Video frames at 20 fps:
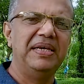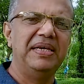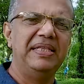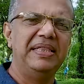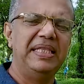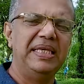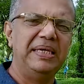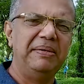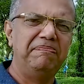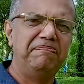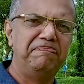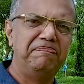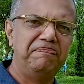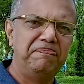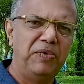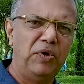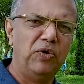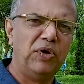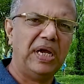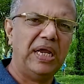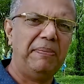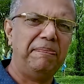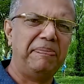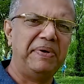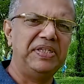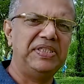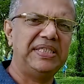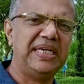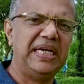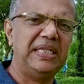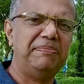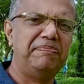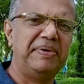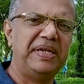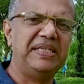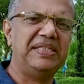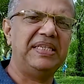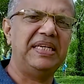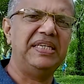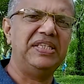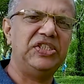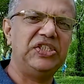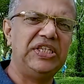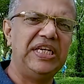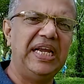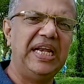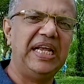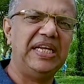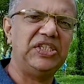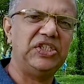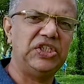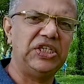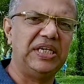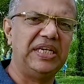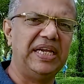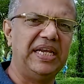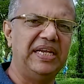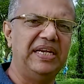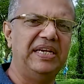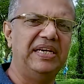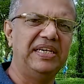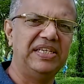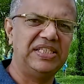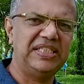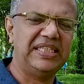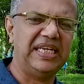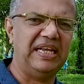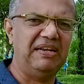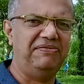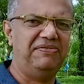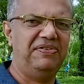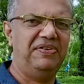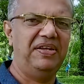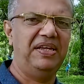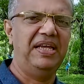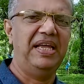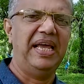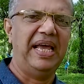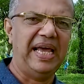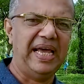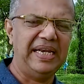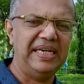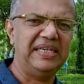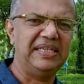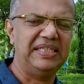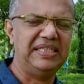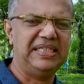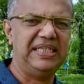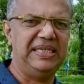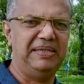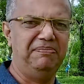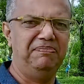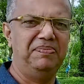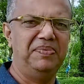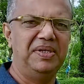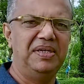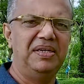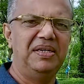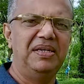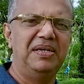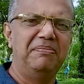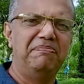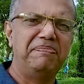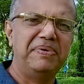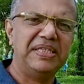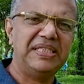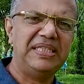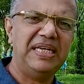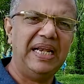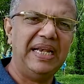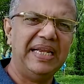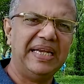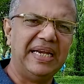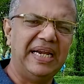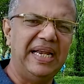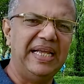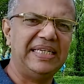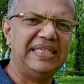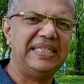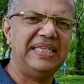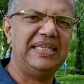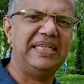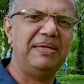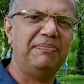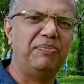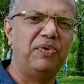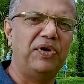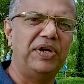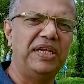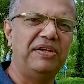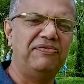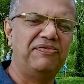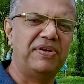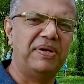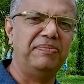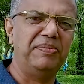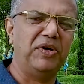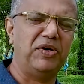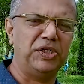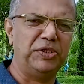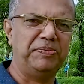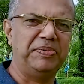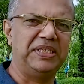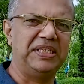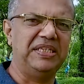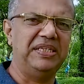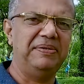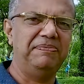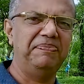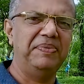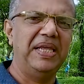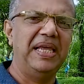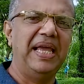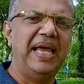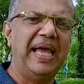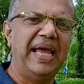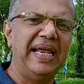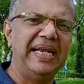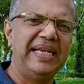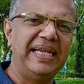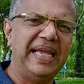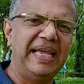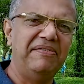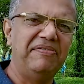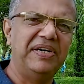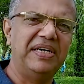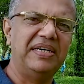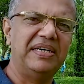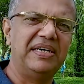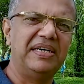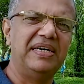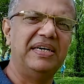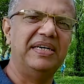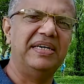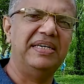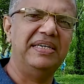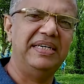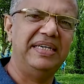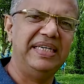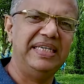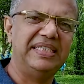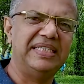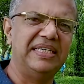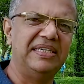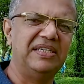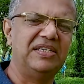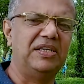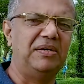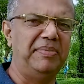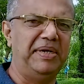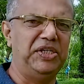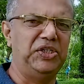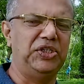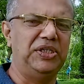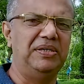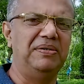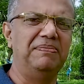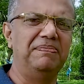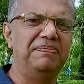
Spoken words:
the local Panchayat President Sheila Cherian herself and her team personally collected the body from the hospital and gave her a decent cremation.